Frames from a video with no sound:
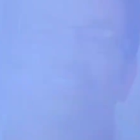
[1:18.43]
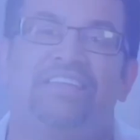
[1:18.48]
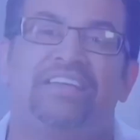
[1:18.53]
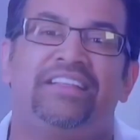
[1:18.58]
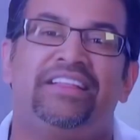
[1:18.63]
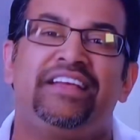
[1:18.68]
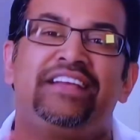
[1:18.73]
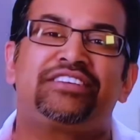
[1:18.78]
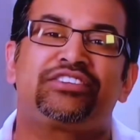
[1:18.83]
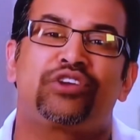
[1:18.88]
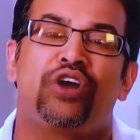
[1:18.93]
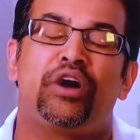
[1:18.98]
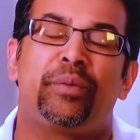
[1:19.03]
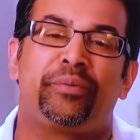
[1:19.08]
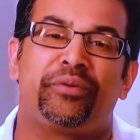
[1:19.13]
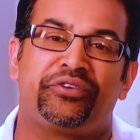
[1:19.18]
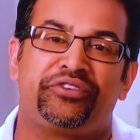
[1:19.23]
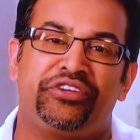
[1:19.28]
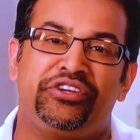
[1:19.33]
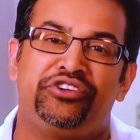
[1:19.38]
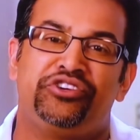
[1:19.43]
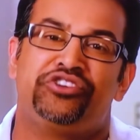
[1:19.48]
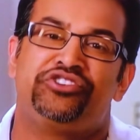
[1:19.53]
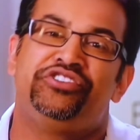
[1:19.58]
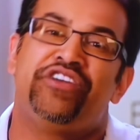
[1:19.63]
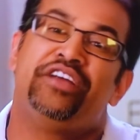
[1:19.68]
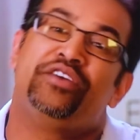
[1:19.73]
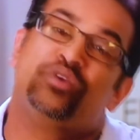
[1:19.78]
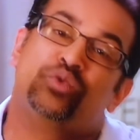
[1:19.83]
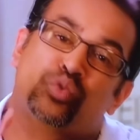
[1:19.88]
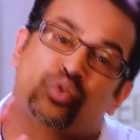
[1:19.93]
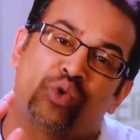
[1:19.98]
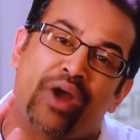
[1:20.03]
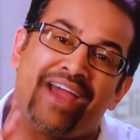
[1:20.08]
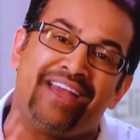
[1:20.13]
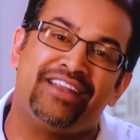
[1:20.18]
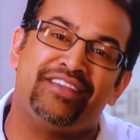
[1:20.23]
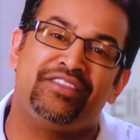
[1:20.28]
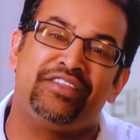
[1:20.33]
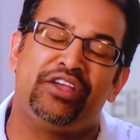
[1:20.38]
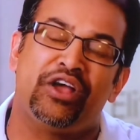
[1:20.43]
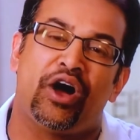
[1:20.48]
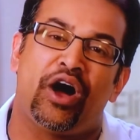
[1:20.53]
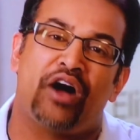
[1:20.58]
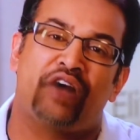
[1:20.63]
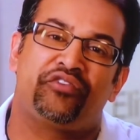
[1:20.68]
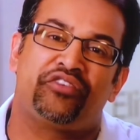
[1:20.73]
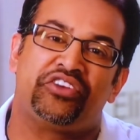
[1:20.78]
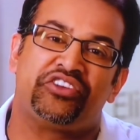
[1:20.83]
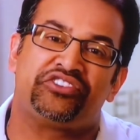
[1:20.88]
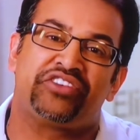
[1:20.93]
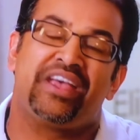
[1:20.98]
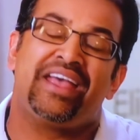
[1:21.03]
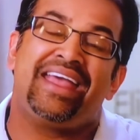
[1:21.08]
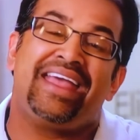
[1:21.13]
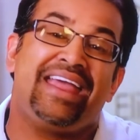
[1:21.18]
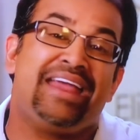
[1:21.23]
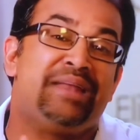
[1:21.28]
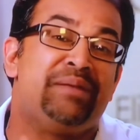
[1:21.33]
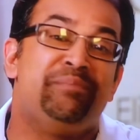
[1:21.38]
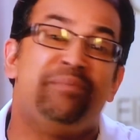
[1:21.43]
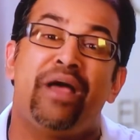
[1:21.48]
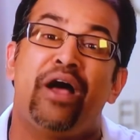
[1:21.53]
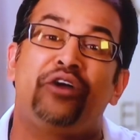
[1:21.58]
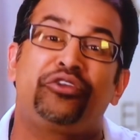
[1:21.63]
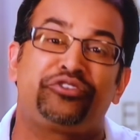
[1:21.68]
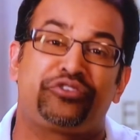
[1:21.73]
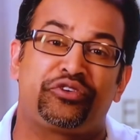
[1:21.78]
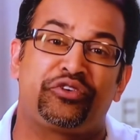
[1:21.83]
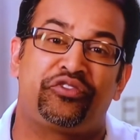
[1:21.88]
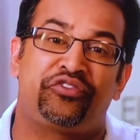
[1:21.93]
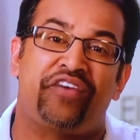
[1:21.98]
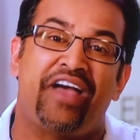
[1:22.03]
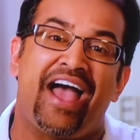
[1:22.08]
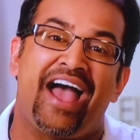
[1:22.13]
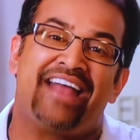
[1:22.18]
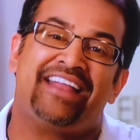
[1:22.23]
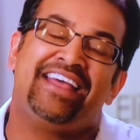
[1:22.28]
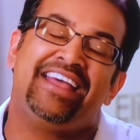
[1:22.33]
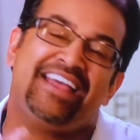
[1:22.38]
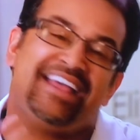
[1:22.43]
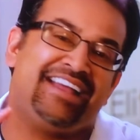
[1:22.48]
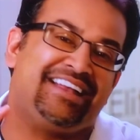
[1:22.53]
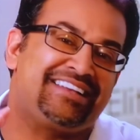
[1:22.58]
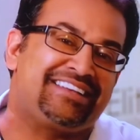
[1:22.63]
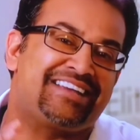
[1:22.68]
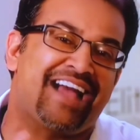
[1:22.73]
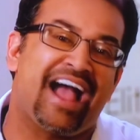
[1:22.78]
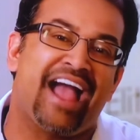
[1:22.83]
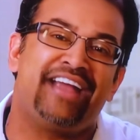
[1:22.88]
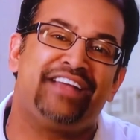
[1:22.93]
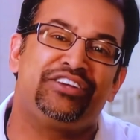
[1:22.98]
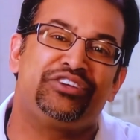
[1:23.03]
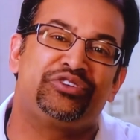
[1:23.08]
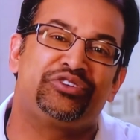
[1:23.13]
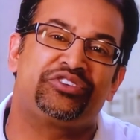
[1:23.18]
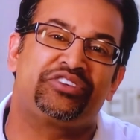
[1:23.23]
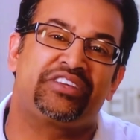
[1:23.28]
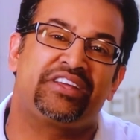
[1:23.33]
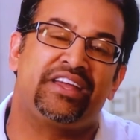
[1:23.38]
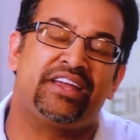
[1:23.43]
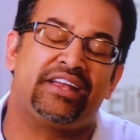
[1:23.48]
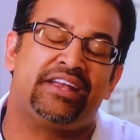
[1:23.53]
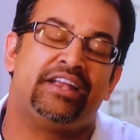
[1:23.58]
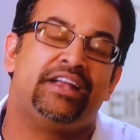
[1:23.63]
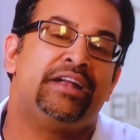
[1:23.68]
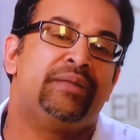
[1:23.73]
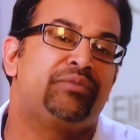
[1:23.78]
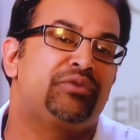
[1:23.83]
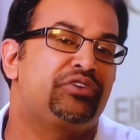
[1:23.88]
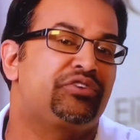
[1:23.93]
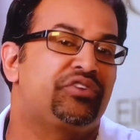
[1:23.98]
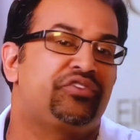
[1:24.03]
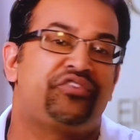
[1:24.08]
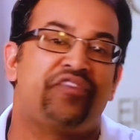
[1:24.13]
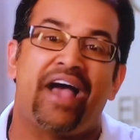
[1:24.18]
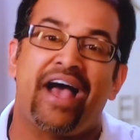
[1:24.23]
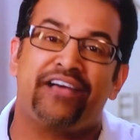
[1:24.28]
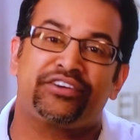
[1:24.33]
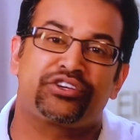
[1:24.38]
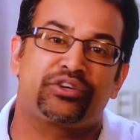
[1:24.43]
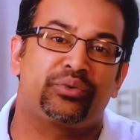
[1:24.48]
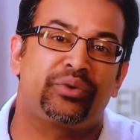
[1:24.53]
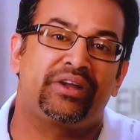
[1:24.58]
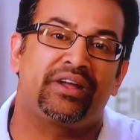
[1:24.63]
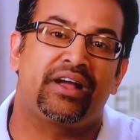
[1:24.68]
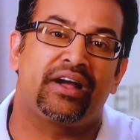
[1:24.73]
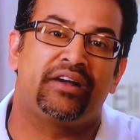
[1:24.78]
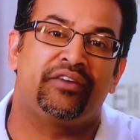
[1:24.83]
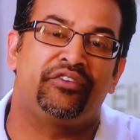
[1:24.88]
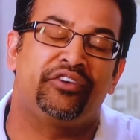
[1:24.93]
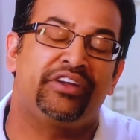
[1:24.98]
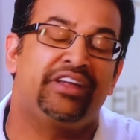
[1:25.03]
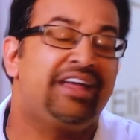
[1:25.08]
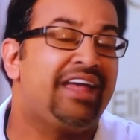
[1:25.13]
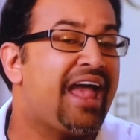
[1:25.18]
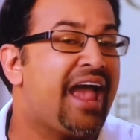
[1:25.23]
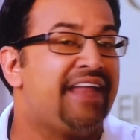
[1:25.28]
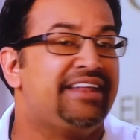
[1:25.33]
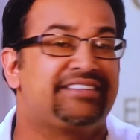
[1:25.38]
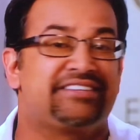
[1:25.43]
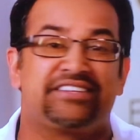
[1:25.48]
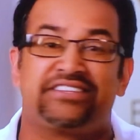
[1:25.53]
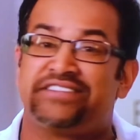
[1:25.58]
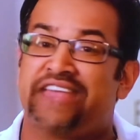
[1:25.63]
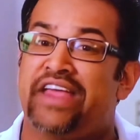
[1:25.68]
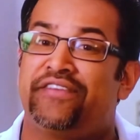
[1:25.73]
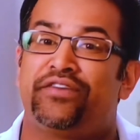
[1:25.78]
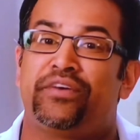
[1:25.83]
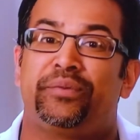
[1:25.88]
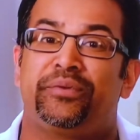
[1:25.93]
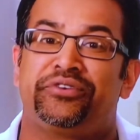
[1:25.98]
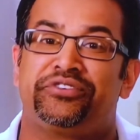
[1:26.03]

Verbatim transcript: The Elite Skull procedure is done right in the office. It melts your fat. It tightens your skin. There's a faster recovery and it's a safer